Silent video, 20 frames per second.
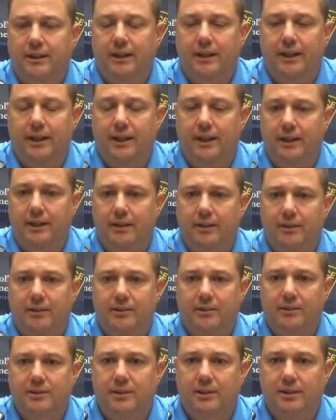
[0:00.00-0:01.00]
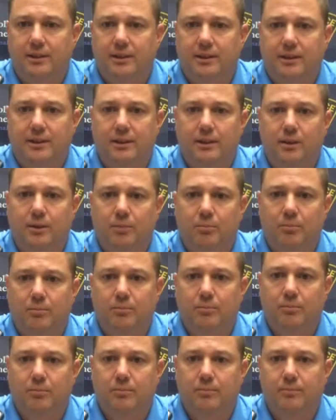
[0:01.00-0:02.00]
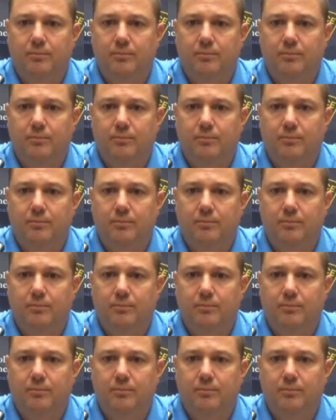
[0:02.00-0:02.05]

and um,